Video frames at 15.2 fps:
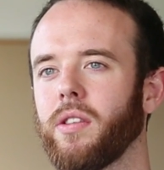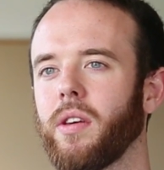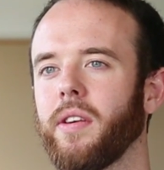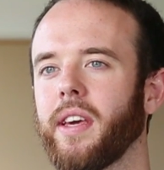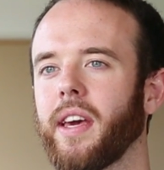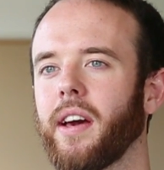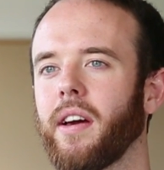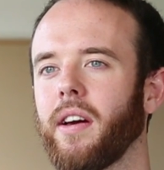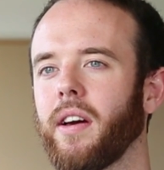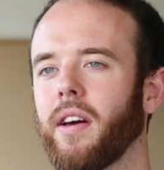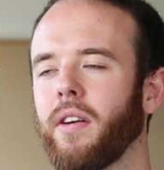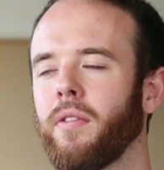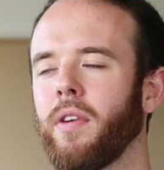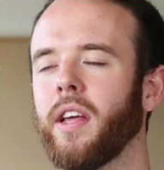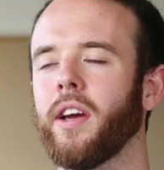so you get
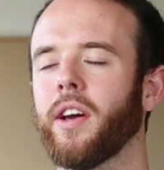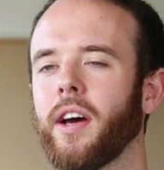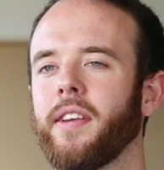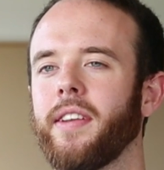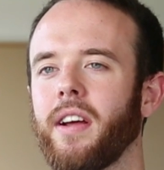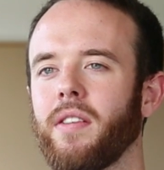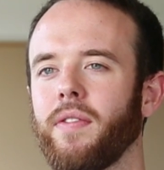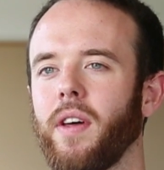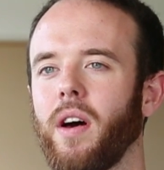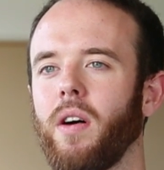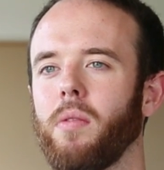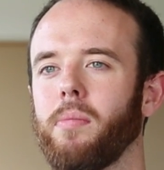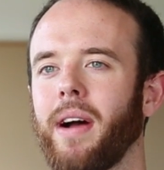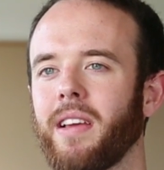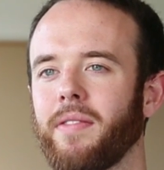a really good idea of the
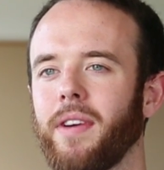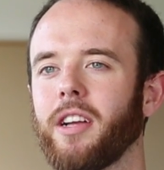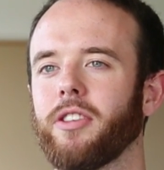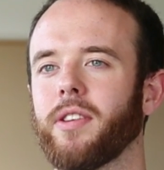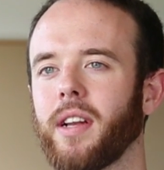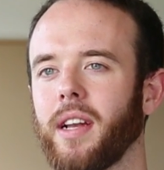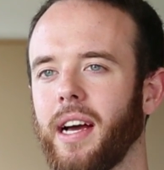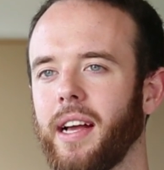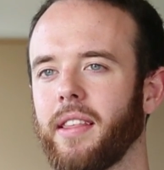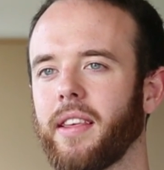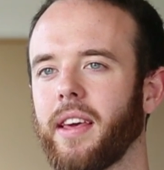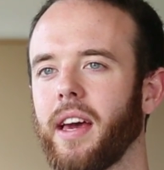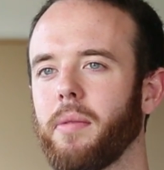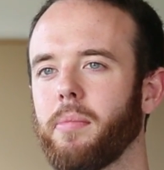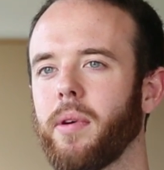whole manufacturing
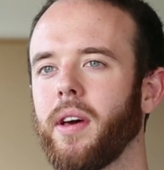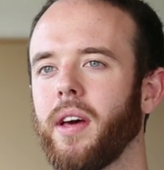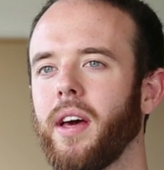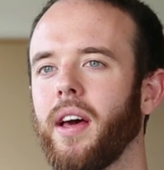landscape,